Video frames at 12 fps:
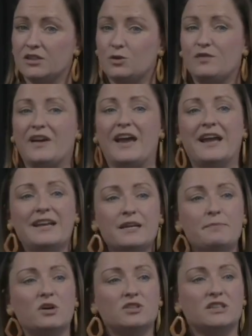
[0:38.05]
So if
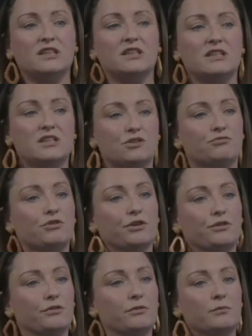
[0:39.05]
anybody in this
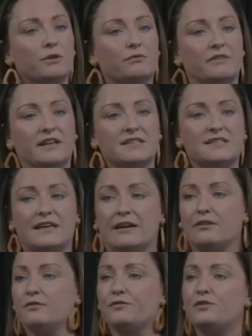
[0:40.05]
room rents
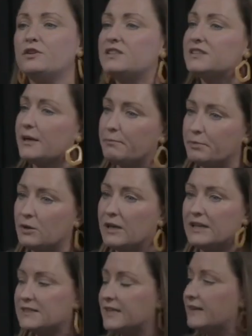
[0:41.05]
out, for example,
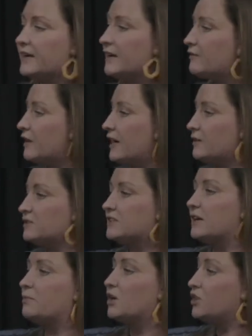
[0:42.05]
let's say they have a house
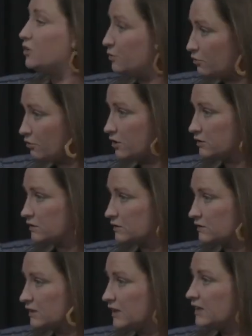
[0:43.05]
down by New
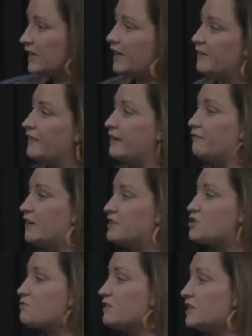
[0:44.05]
Cross and they
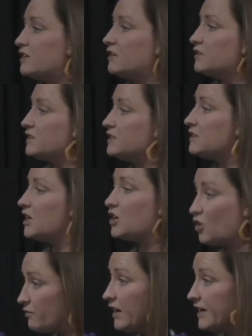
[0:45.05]
rent 3 nurses that
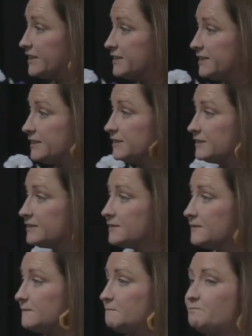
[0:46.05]
are not related.
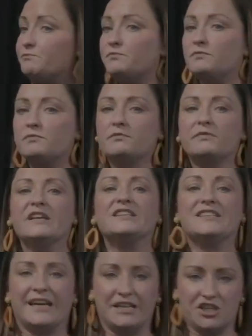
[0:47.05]

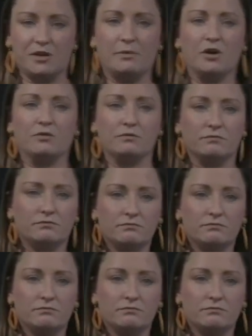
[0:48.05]
It's a HMO.